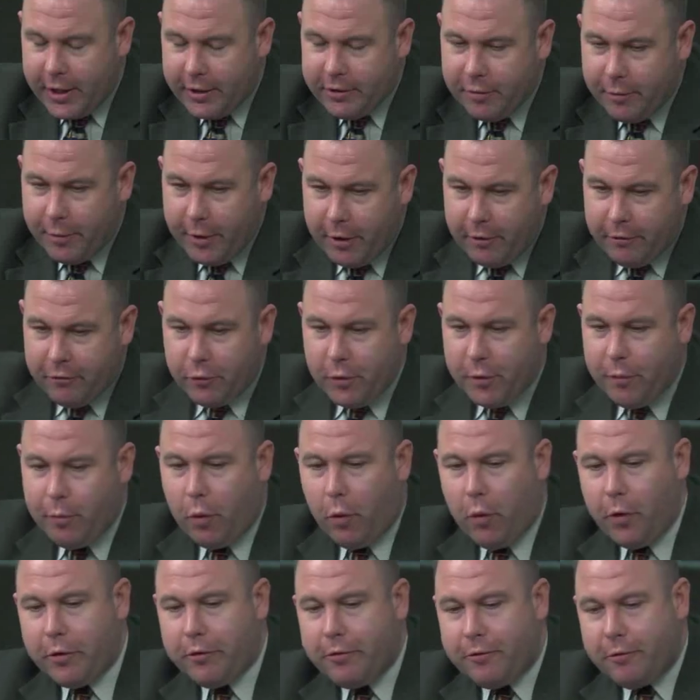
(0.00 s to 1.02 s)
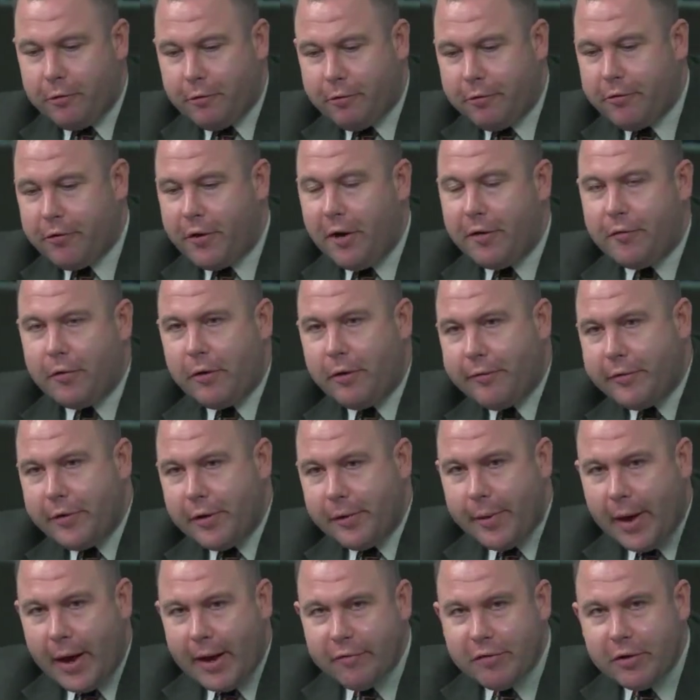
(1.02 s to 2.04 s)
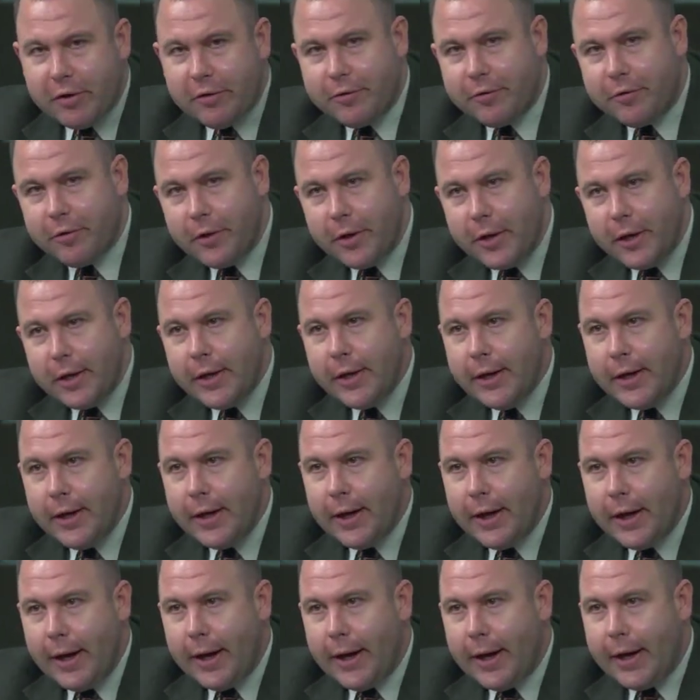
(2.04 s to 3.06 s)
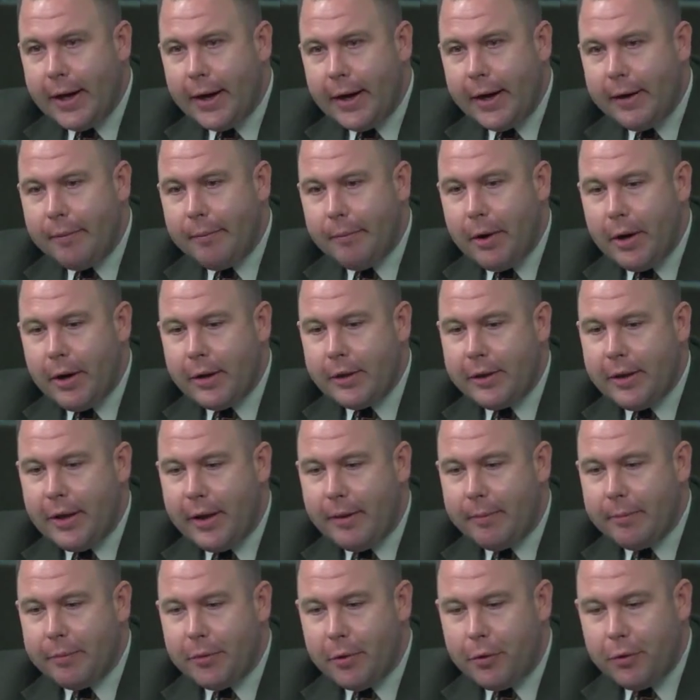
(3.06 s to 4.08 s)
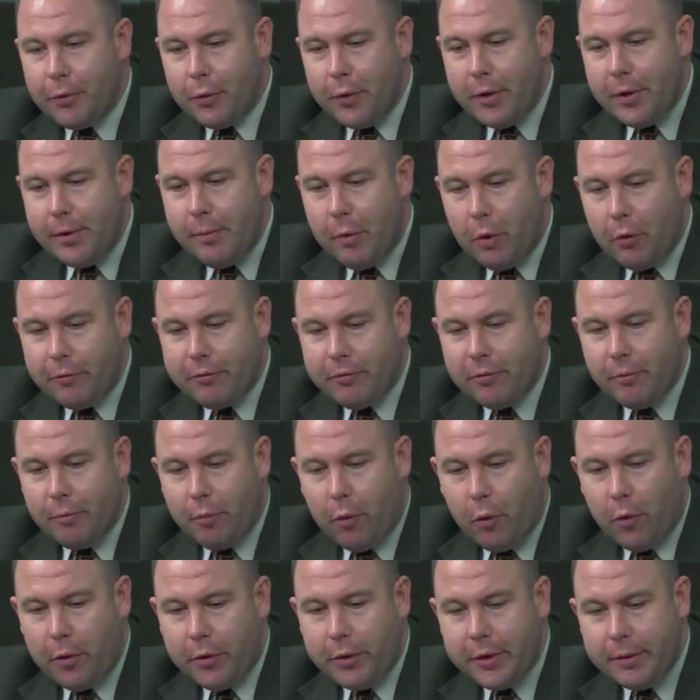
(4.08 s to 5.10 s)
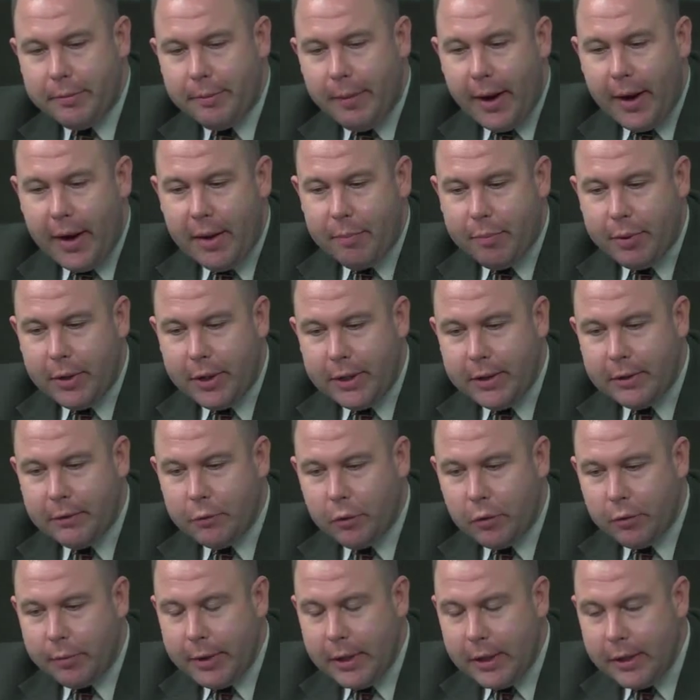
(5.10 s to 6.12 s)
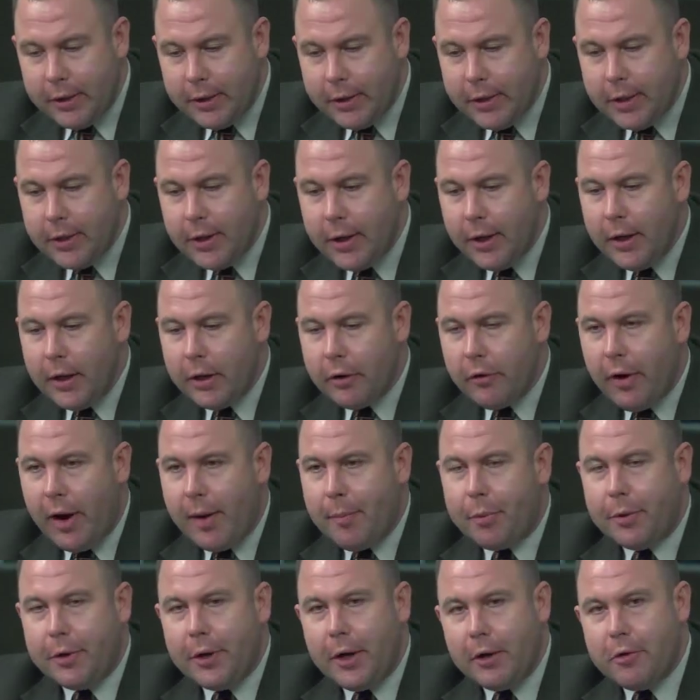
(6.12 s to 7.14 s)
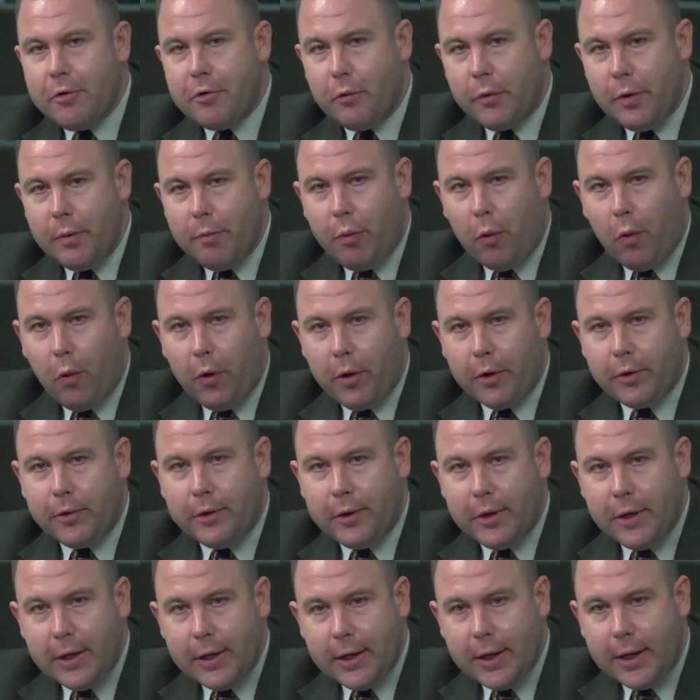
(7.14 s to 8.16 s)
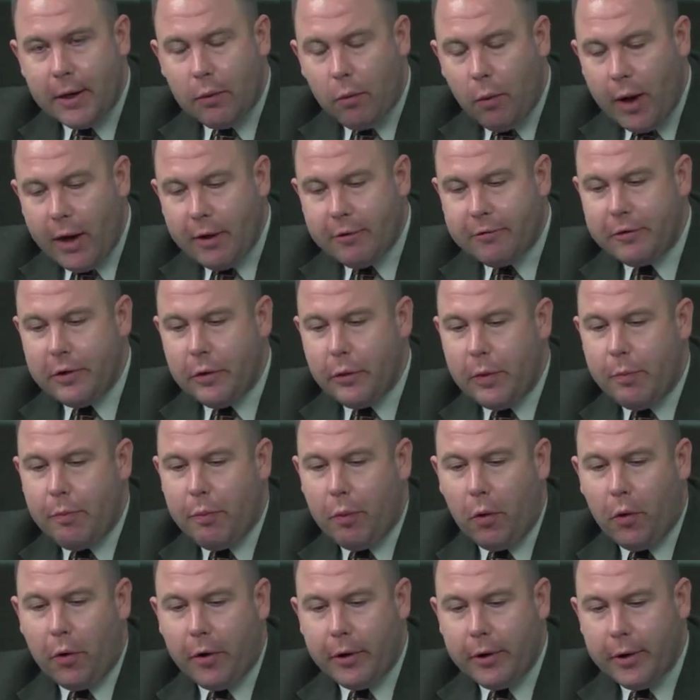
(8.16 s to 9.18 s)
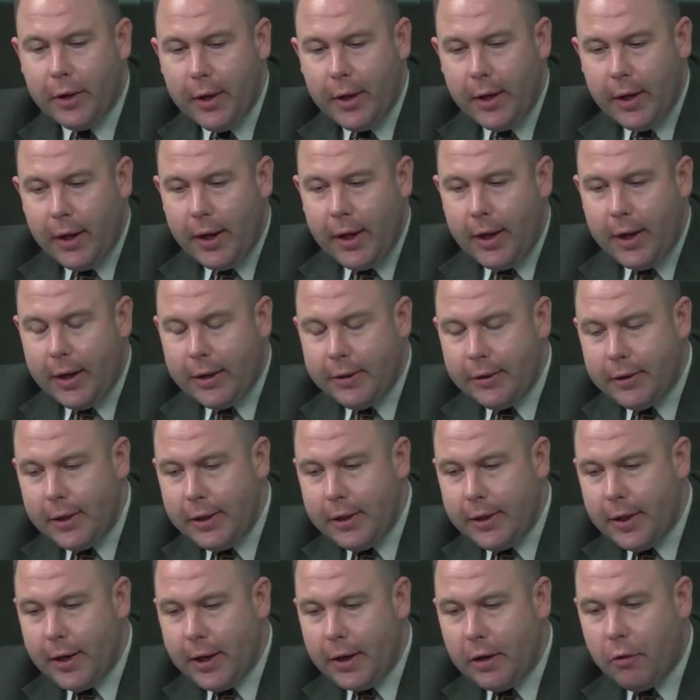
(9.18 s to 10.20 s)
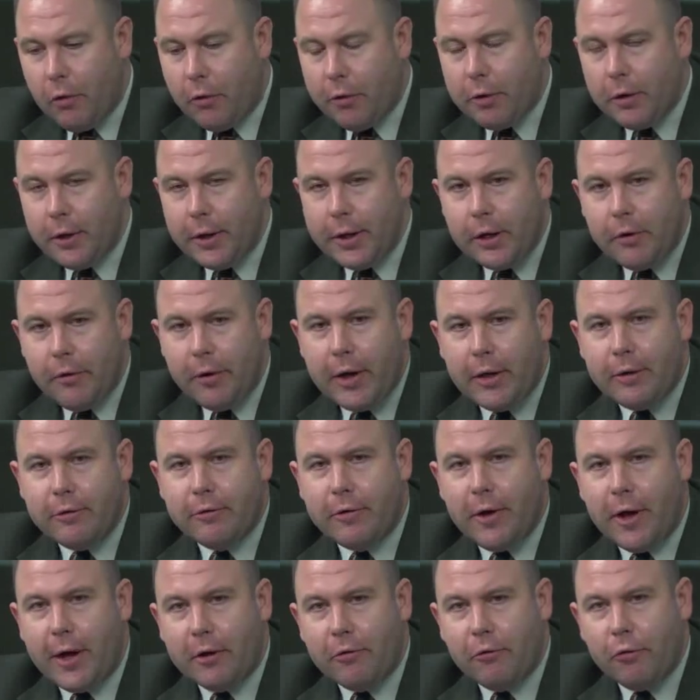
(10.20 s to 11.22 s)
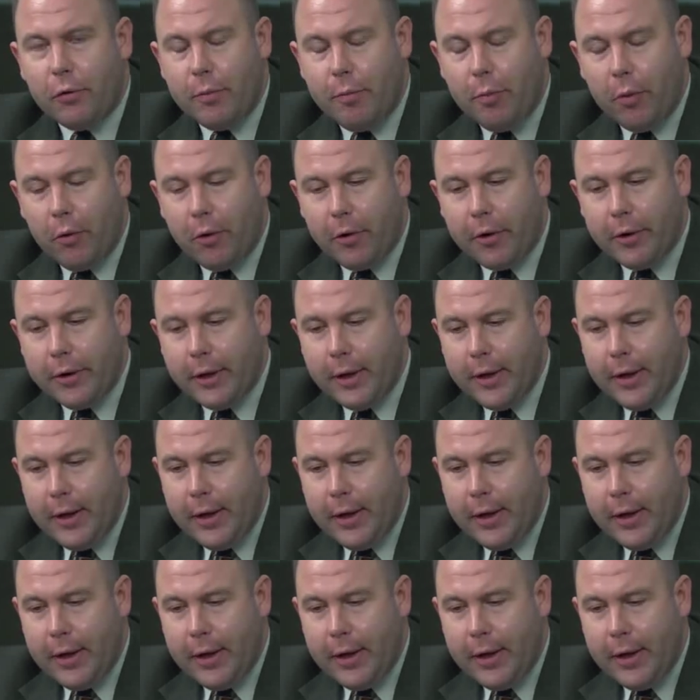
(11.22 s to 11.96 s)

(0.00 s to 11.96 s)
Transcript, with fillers: at tomorrow's reports, there's several of them, obviously. Uh, among them, the three most important, in my opinion, will be the crop production report, the uh, WASDE report, and the uh, quarterly grain stocks report.